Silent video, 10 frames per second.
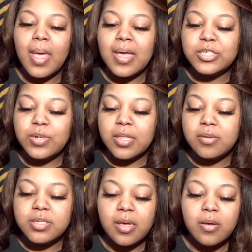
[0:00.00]
and try
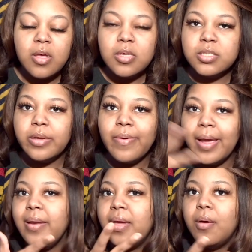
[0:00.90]
those out so
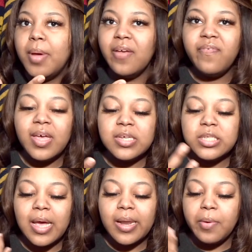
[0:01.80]
right now my
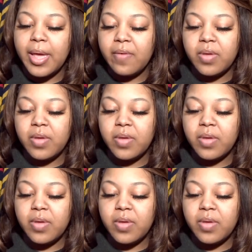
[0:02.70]
face i don't have